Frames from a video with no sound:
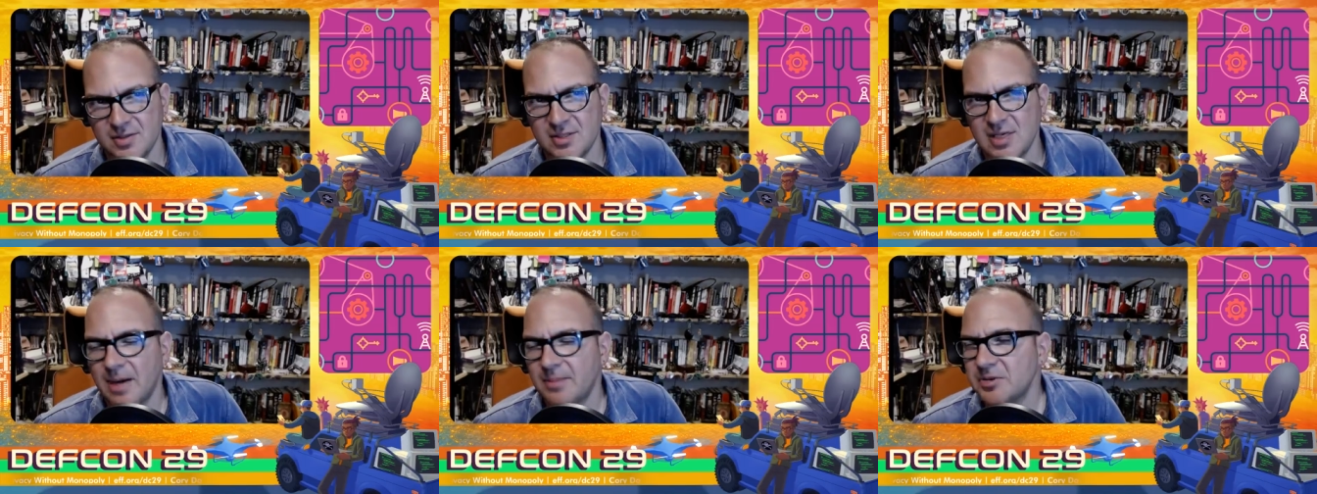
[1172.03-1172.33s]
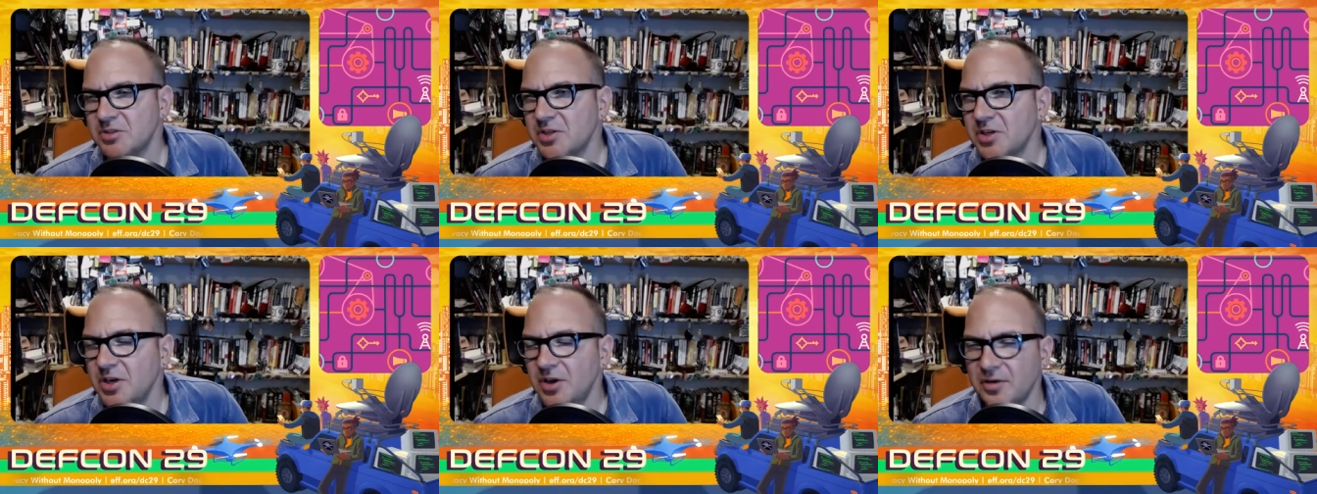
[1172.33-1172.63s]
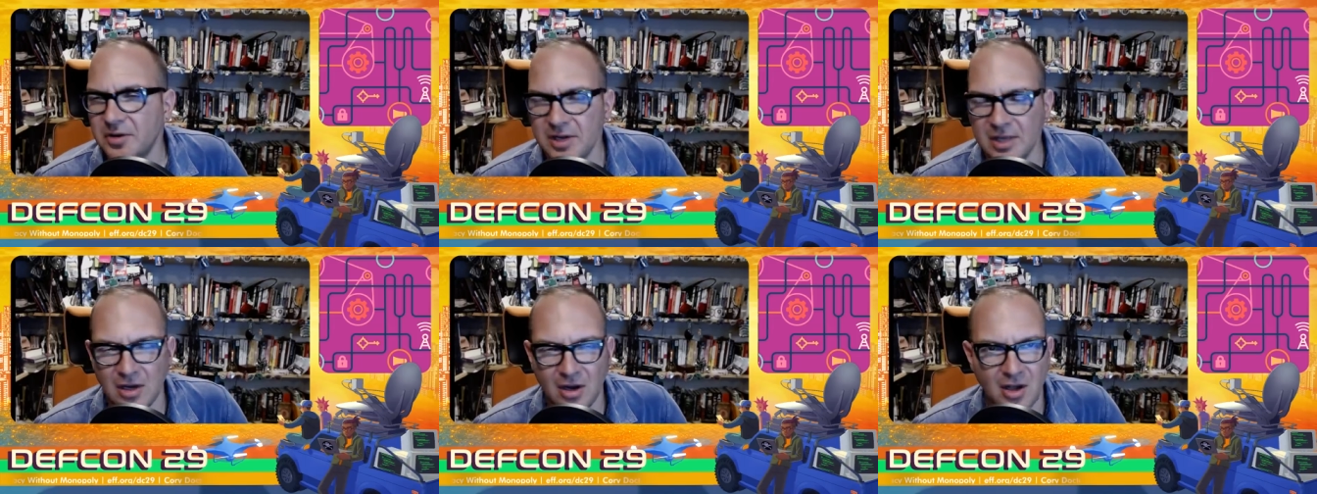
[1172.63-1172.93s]

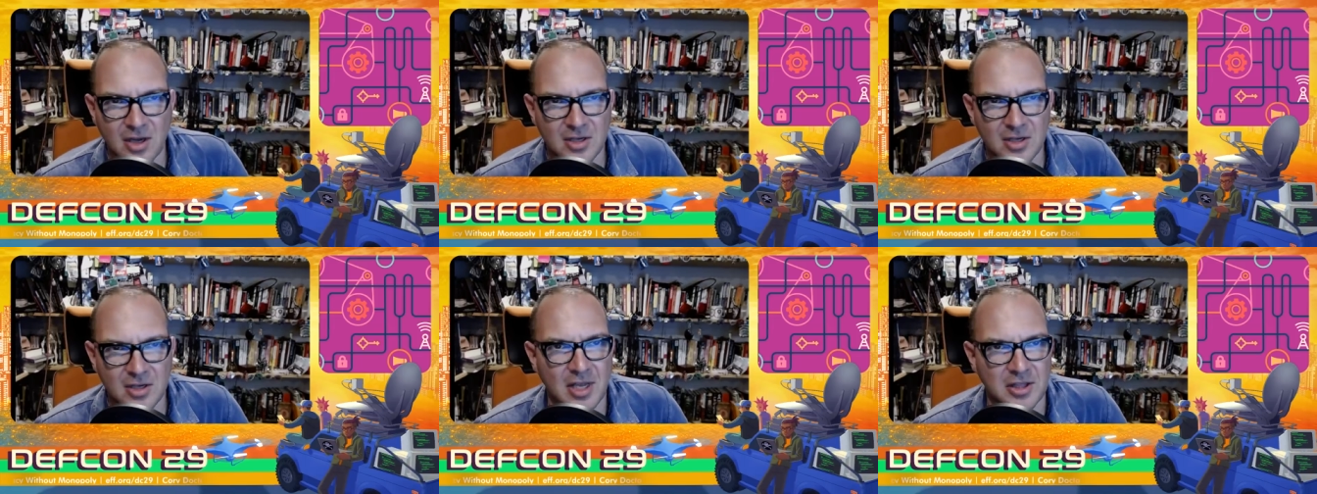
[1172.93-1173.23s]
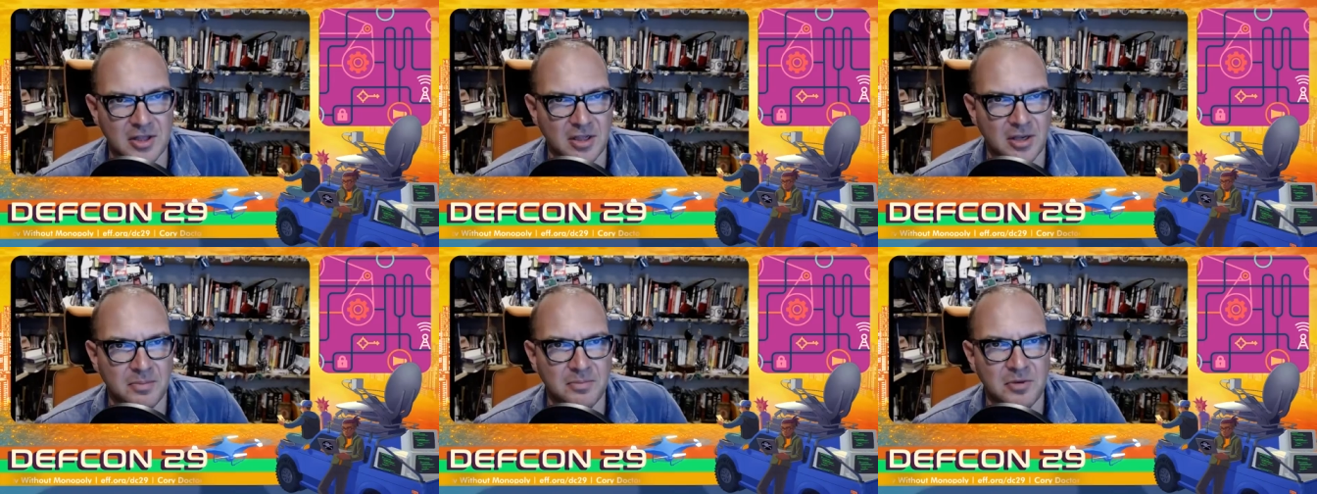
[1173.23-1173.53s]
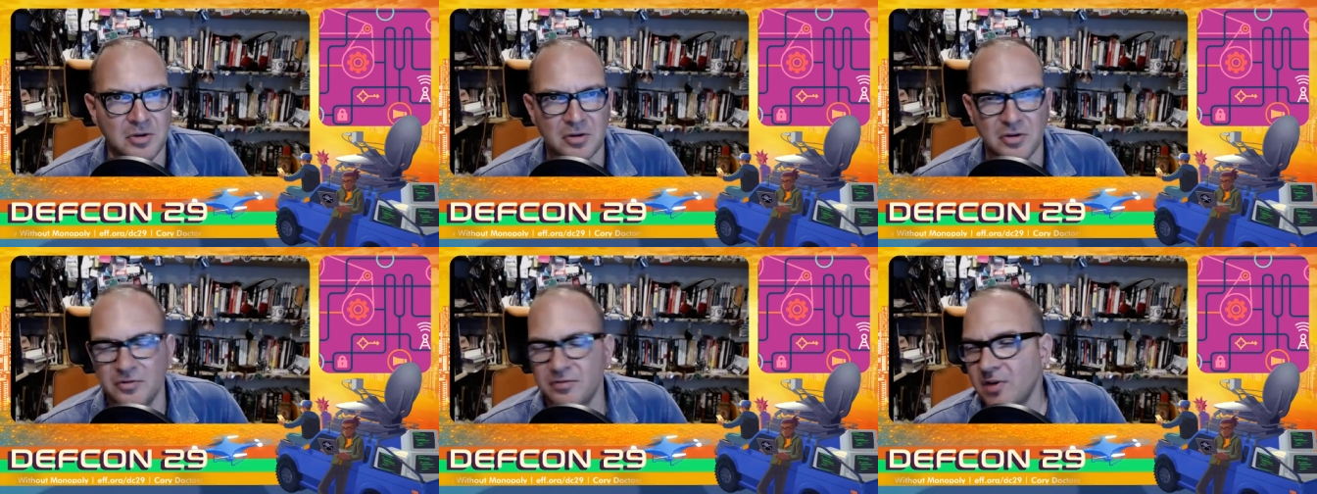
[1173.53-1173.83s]
Cybersecurity laws like the
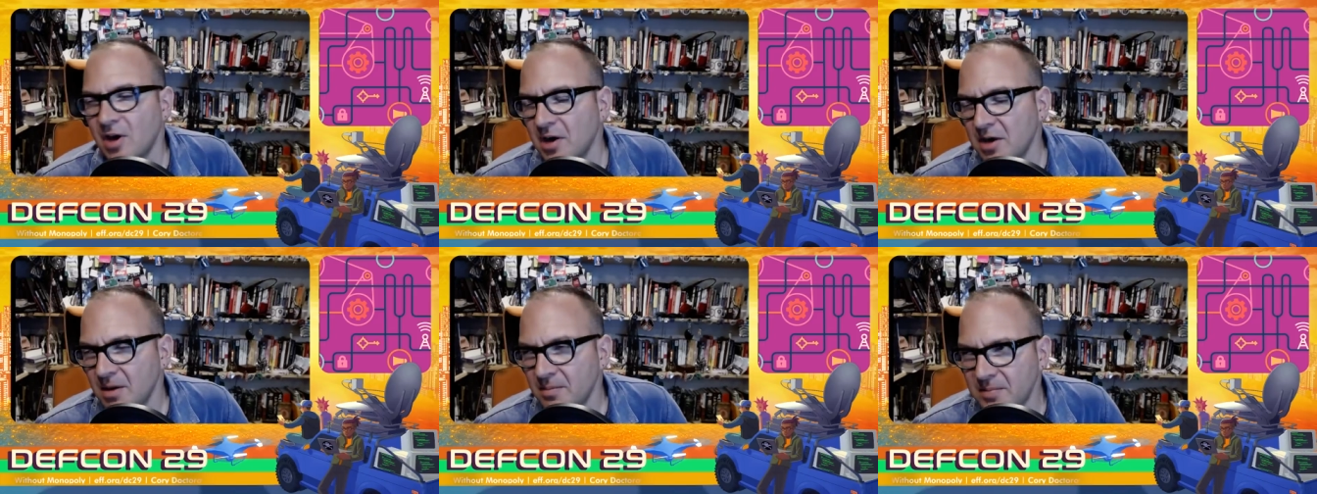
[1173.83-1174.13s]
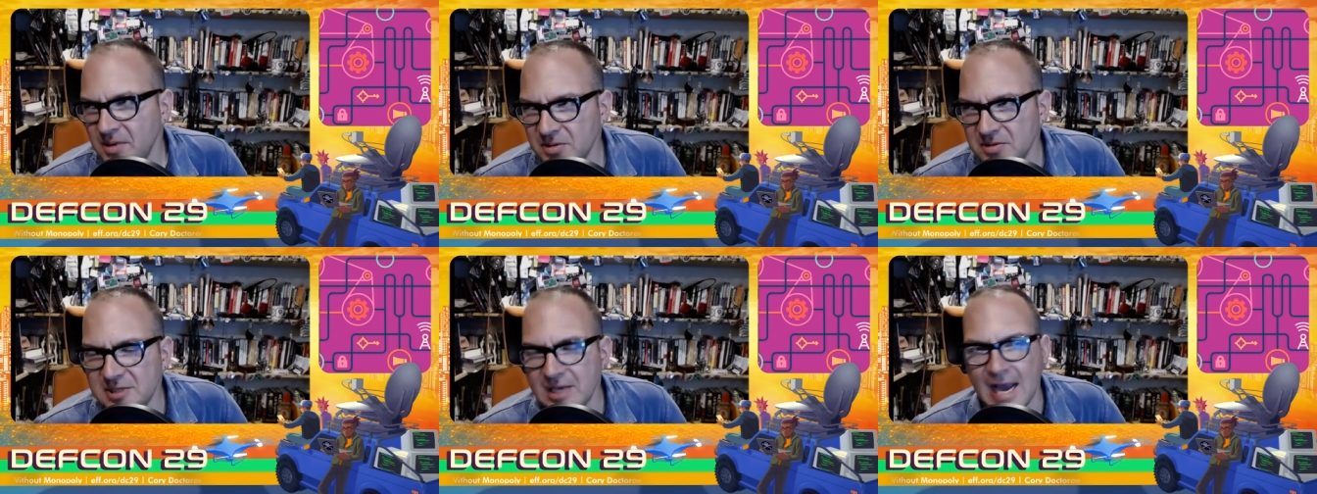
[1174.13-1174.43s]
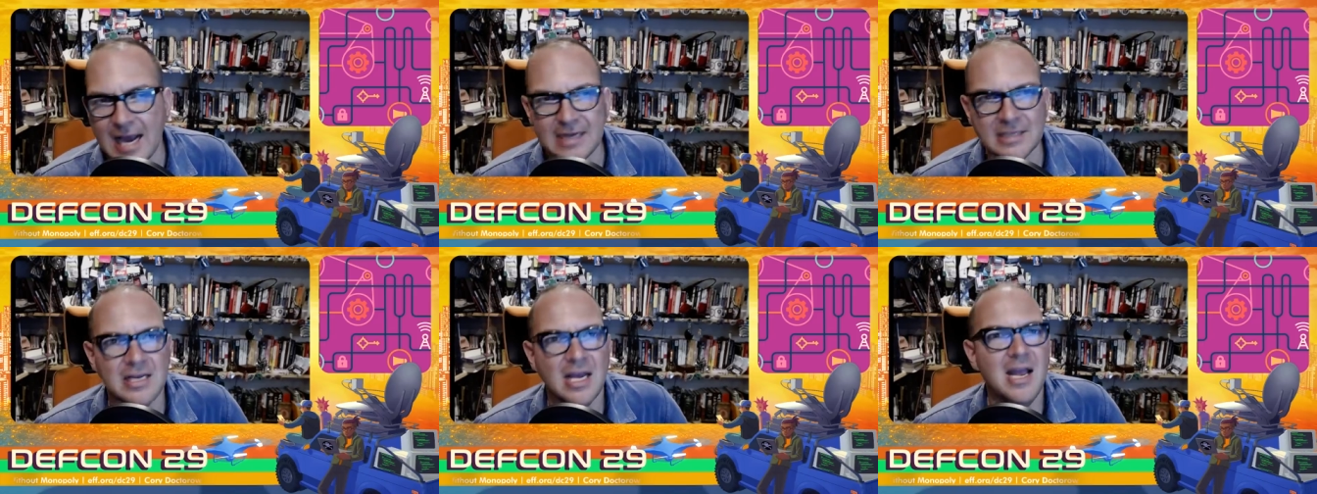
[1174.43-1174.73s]
Computer Fraud and Abuse
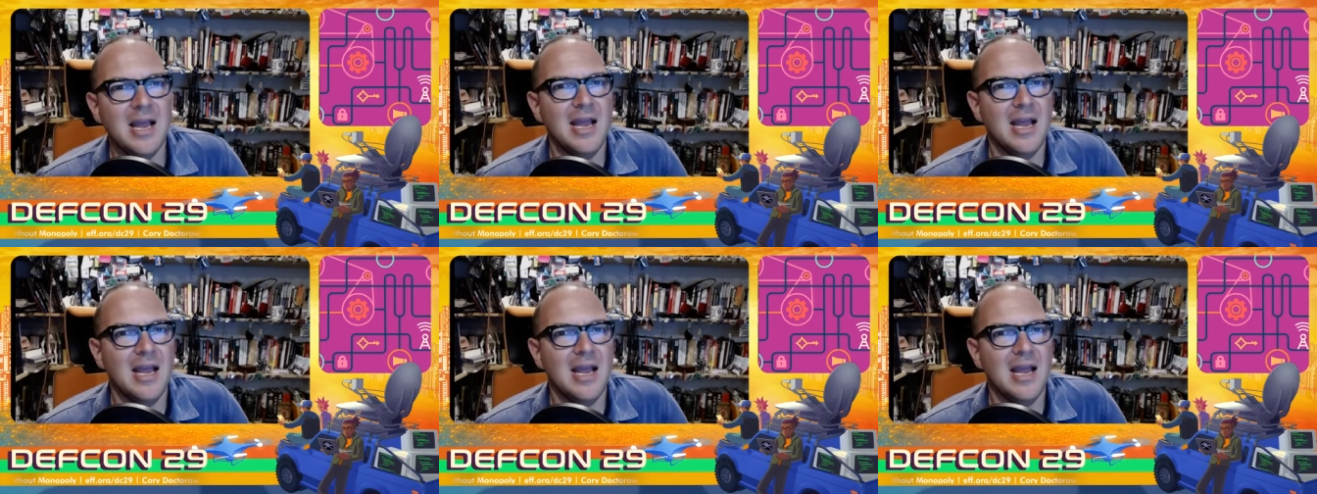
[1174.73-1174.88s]
Act,